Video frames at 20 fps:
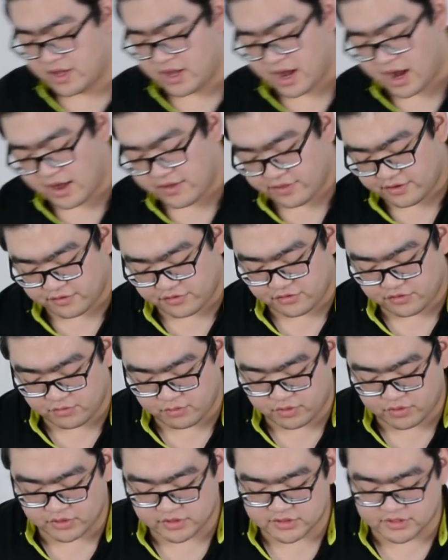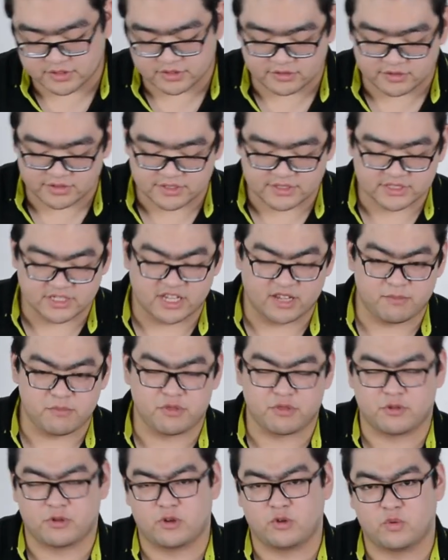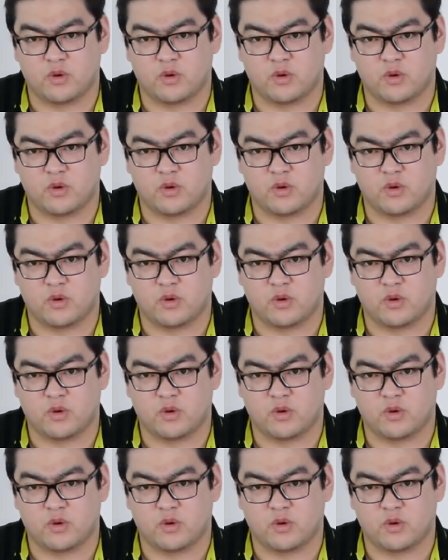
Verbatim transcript: Either two ports share the same thirty